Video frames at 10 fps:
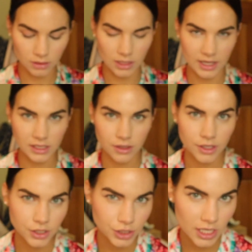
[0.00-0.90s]

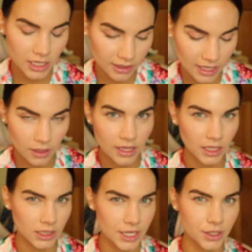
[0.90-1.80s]
lighter shade. I like
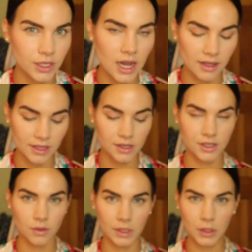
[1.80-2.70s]
lighter
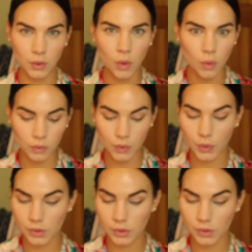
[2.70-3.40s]
highlighters. I don't like gold.